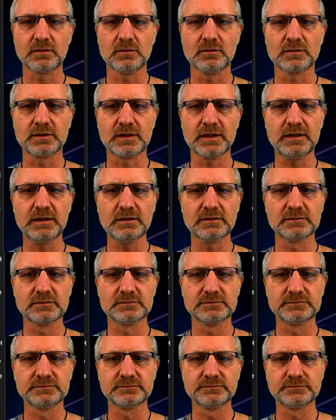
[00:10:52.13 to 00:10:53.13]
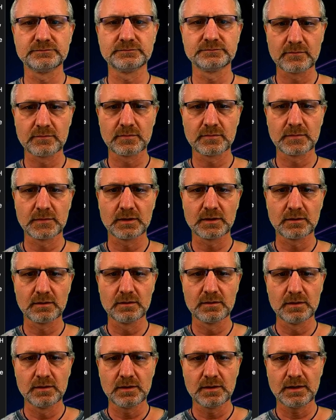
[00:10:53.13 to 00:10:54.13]
Okay.
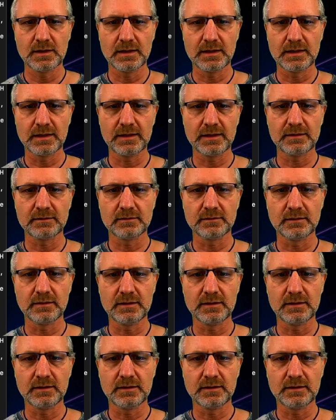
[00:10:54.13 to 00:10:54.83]
And